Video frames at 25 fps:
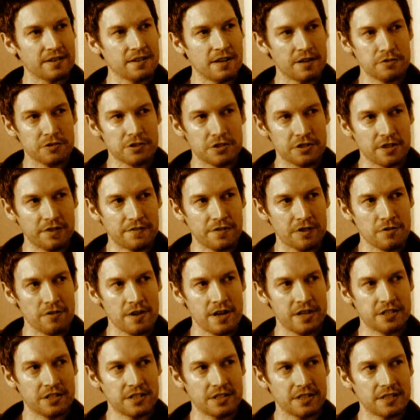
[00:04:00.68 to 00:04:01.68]
I always took it for
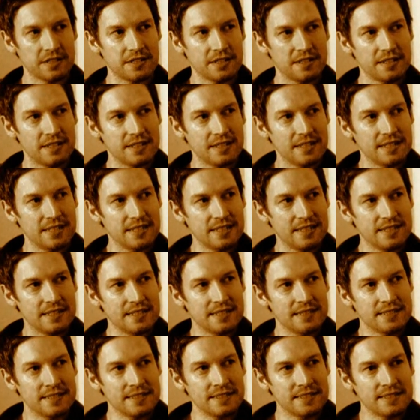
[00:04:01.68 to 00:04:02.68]
granted. Mm.
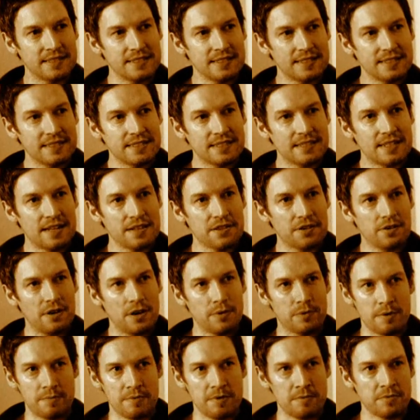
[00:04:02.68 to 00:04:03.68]
I thought I
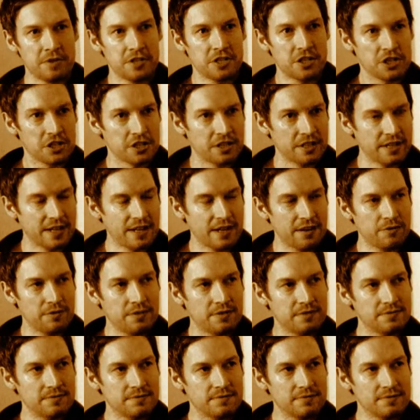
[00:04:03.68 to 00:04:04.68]
want to be a musician now,
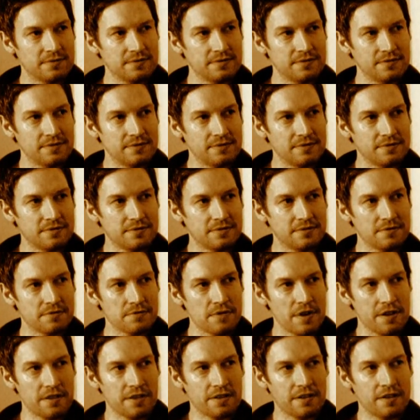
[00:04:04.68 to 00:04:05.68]

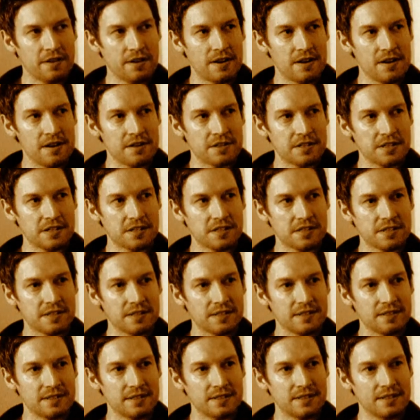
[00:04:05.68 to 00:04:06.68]
rather than an artist.
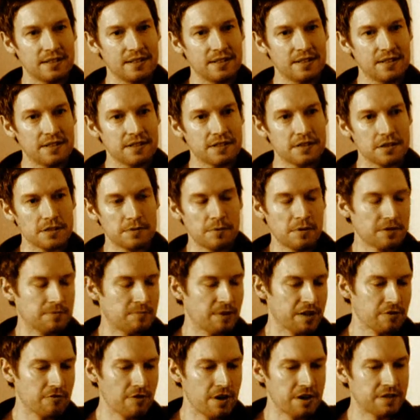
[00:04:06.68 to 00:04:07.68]
So I suppose
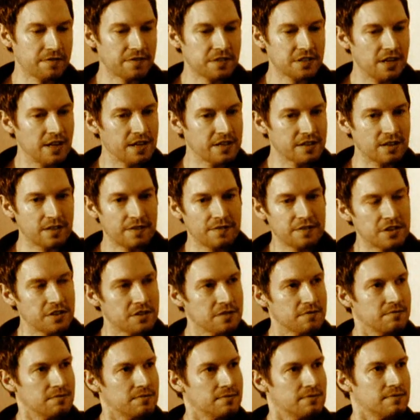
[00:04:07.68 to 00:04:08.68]
my creative side kind of
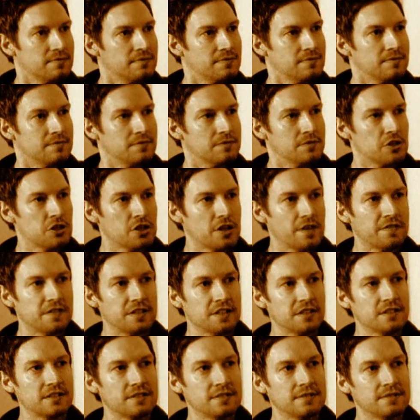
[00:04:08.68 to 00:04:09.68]
just
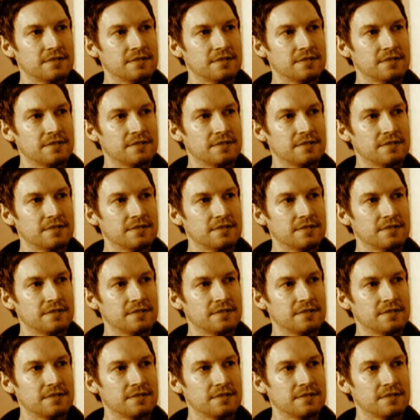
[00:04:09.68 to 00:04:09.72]
shifted.